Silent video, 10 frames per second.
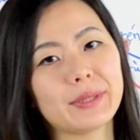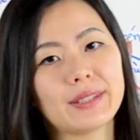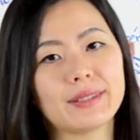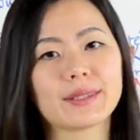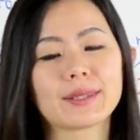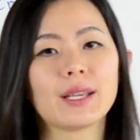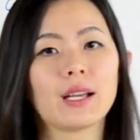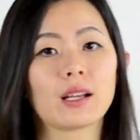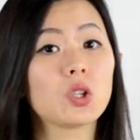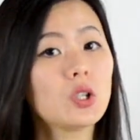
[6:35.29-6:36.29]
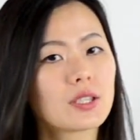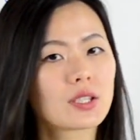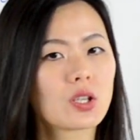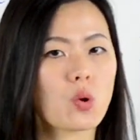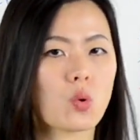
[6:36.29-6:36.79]
means
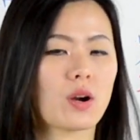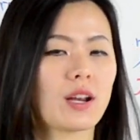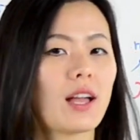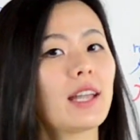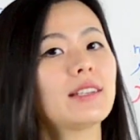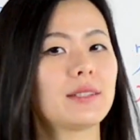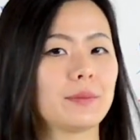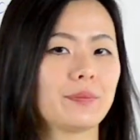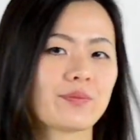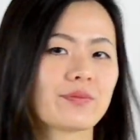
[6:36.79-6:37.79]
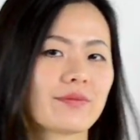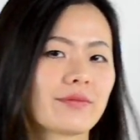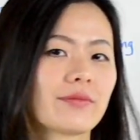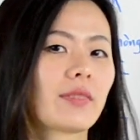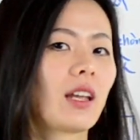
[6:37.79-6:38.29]
goods or item.
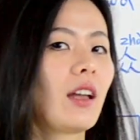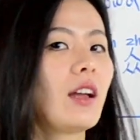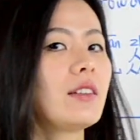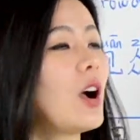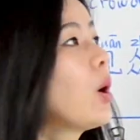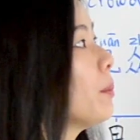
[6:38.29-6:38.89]
Now,